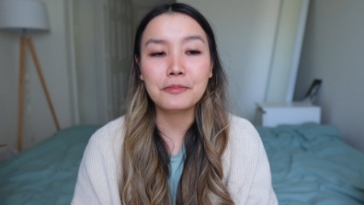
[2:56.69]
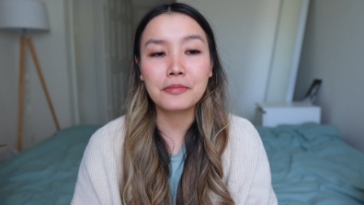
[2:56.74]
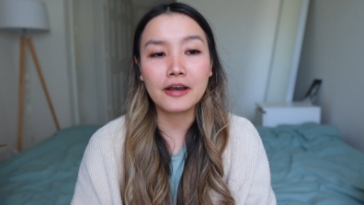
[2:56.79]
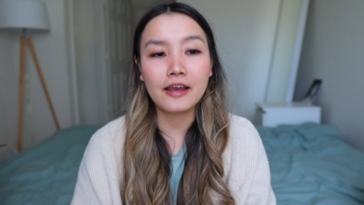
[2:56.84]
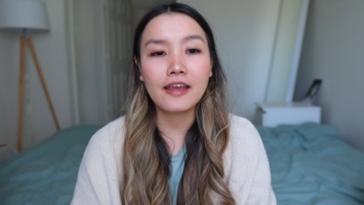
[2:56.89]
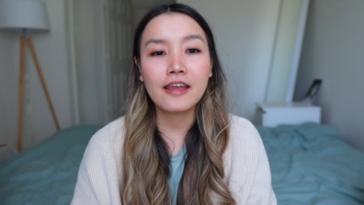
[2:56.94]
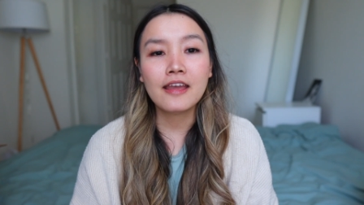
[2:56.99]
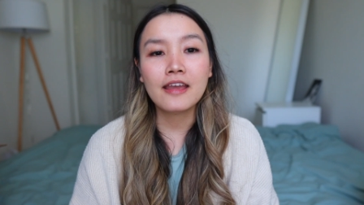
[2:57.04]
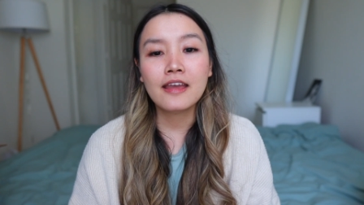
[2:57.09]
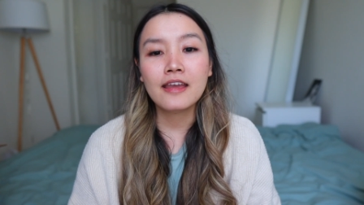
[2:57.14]

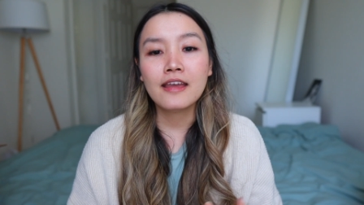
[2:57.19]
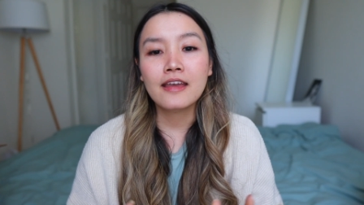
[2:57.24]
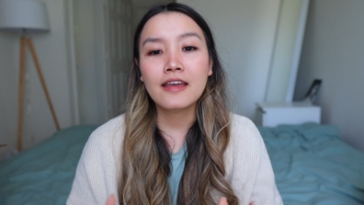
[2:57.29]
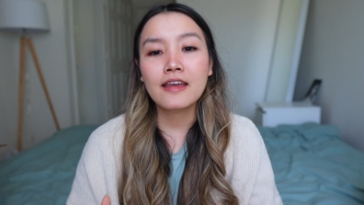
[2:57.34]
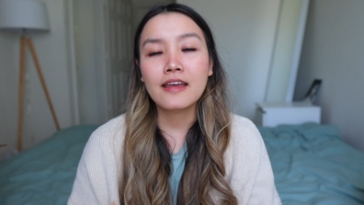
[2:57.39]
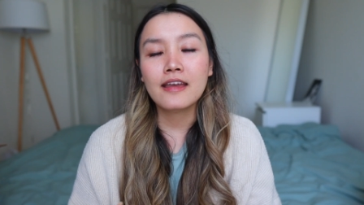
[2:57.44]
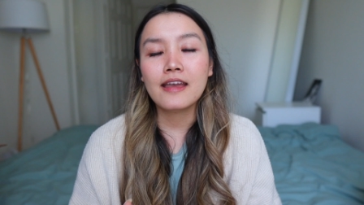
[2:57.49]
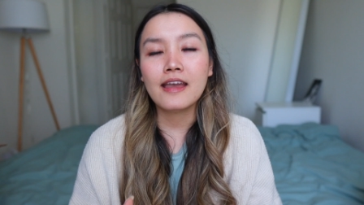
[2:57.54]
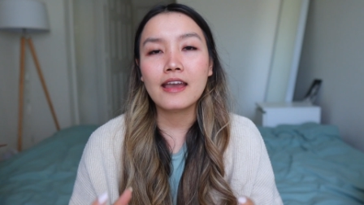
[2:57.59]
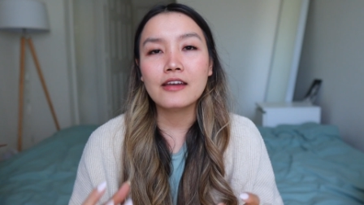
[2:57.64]
But
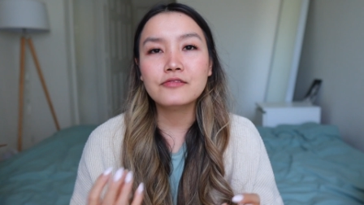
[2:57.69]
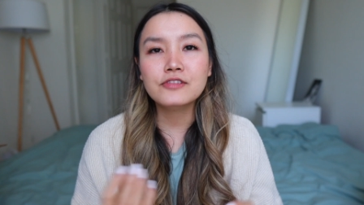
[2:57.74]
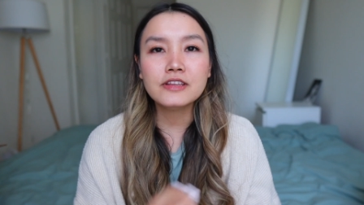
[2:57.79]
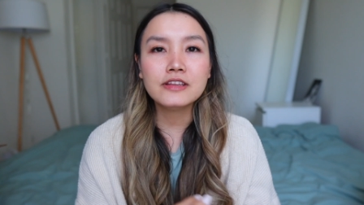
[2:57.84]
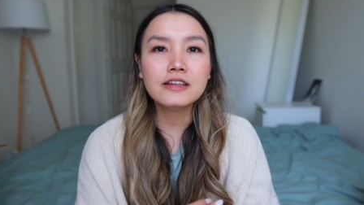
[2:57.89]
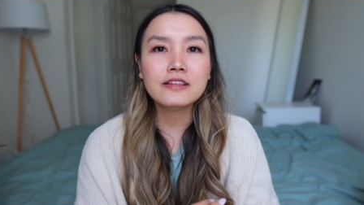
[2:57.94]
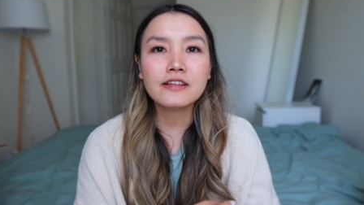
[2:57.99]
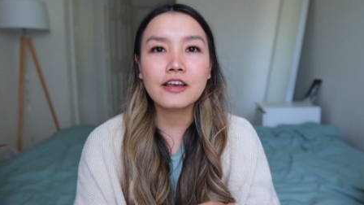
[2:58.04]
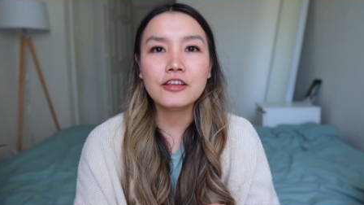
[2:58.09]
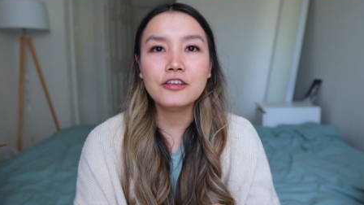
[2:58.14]

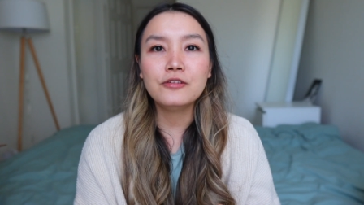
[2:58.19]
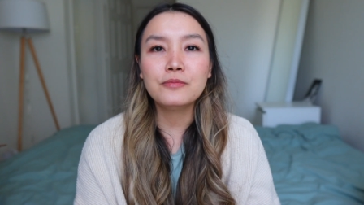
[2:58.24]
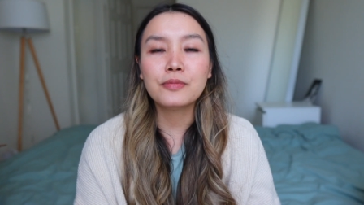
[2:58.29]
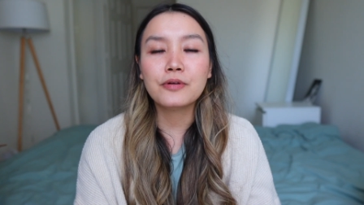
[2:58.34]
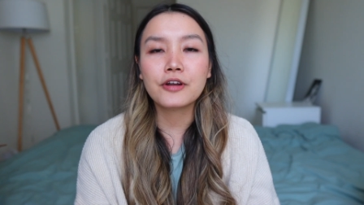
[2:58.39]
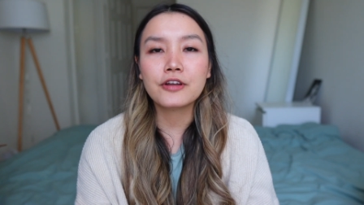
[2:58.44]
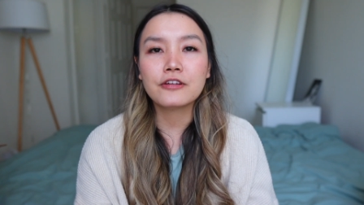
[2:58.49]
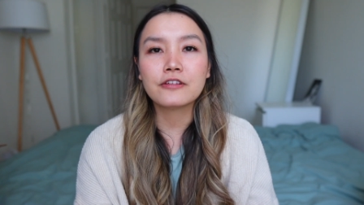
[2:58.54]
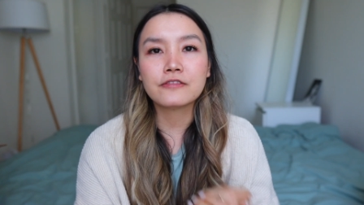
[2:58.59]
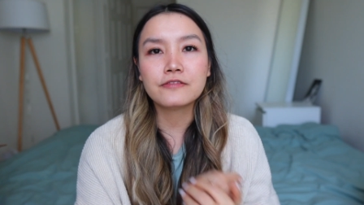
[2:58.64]
everything that you
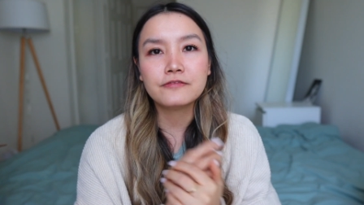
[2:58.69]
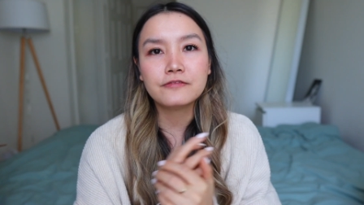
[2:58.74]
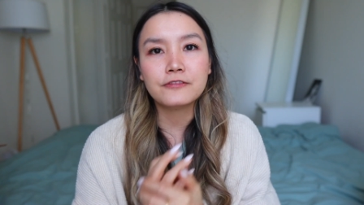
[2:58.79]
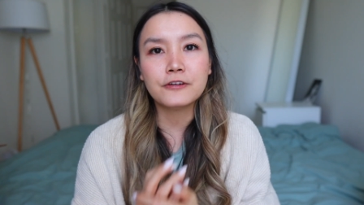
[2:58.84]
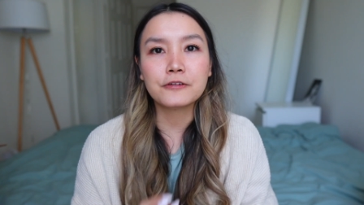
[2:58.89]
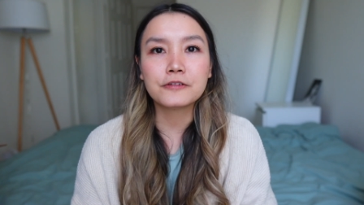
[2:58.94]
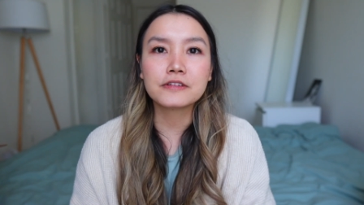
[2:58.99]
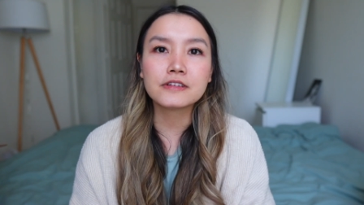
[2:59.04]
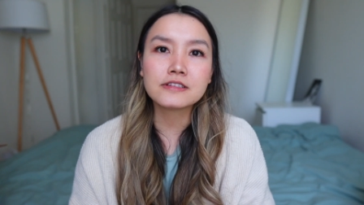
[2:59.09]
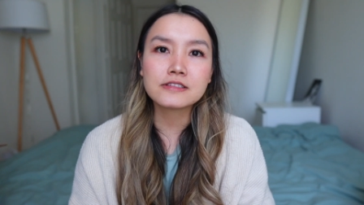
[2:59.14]
put your
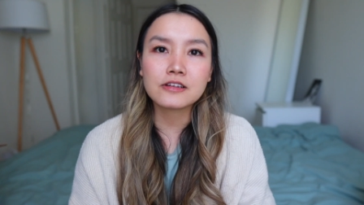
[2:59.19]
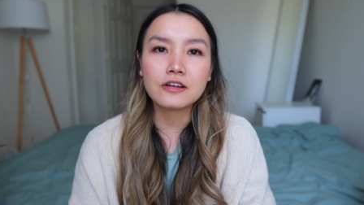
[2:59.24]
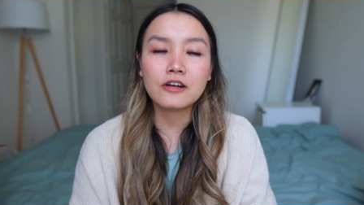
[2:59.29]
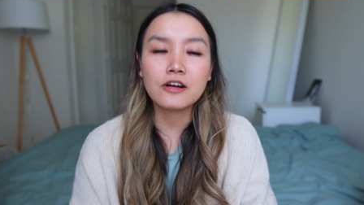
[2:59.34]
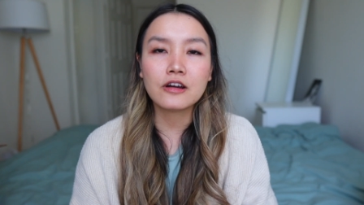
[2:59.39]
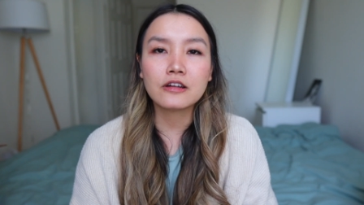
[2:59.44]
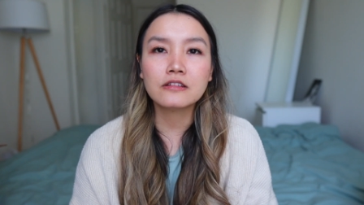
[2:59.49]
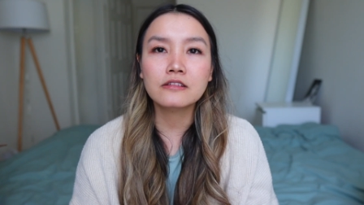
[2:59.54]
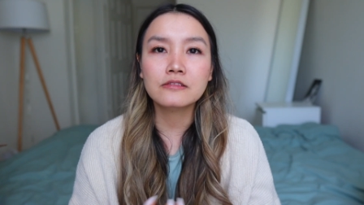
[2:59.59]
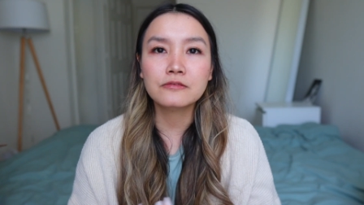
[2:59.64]
focus
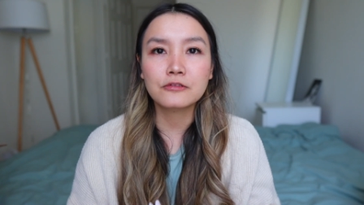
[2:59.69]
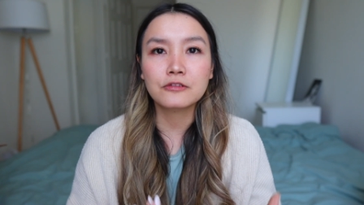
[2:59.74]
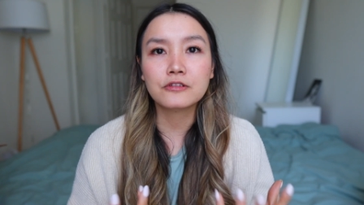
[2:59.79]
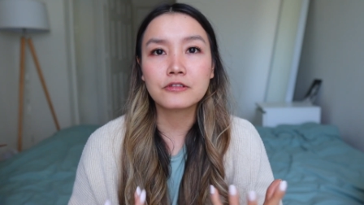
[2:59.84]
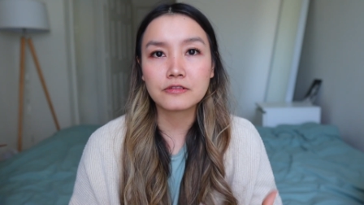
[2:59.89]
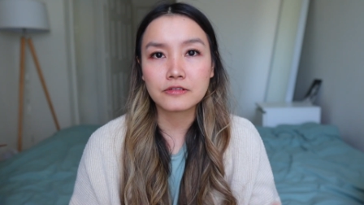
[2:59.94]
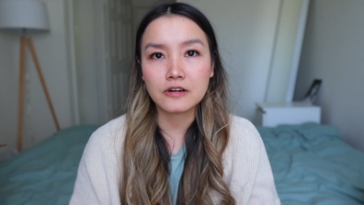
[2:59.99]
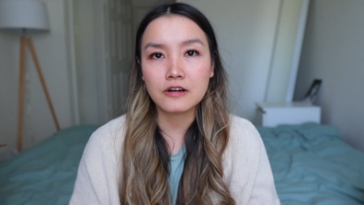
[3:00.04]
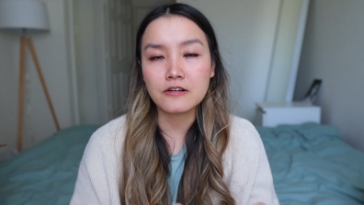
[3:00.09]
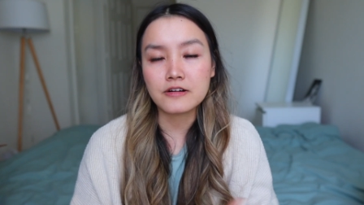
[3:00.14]
on will
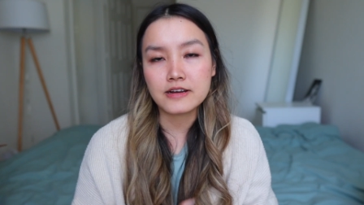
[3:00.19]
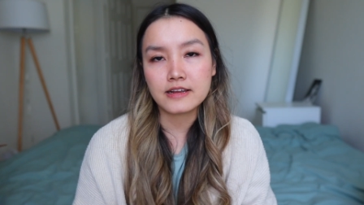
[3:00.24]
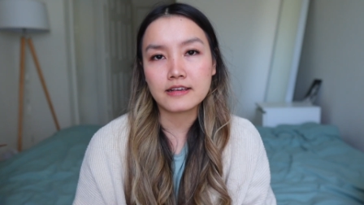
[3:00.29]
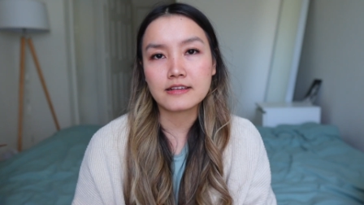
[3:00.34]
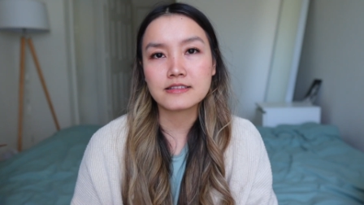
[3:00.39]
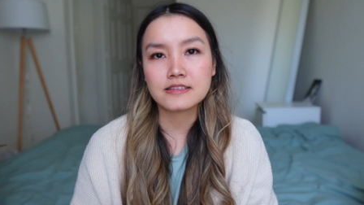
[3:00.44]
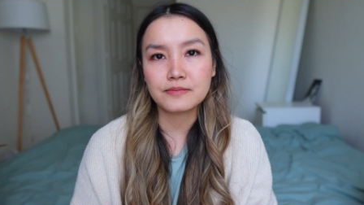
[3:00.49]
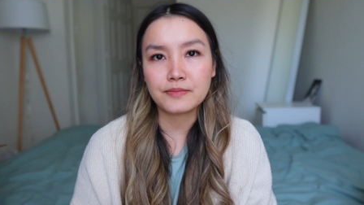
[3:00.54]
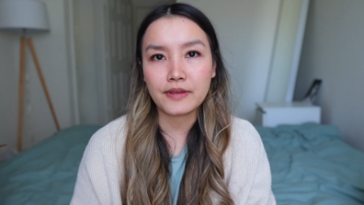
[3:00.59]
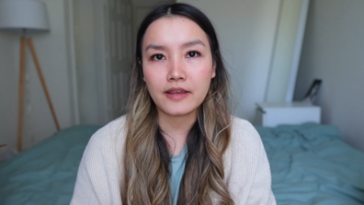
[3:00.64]
grow and
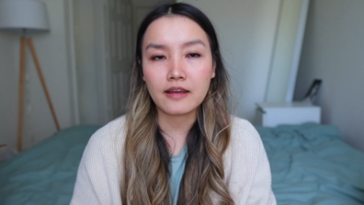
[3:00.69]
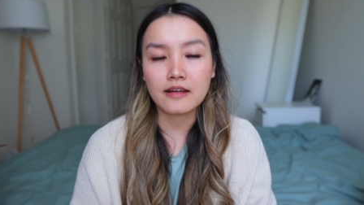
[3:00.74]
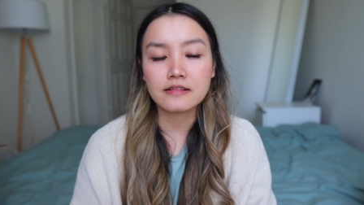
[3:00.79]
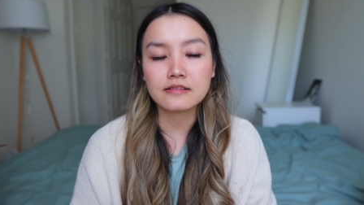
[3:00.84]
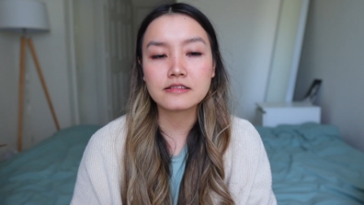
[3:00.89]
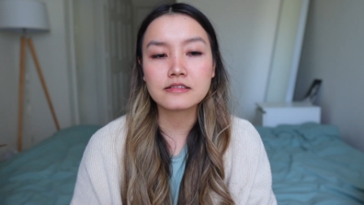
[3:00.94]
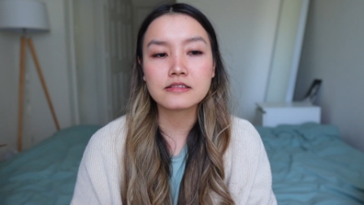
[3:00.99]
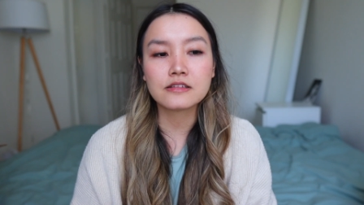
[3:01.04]
expand.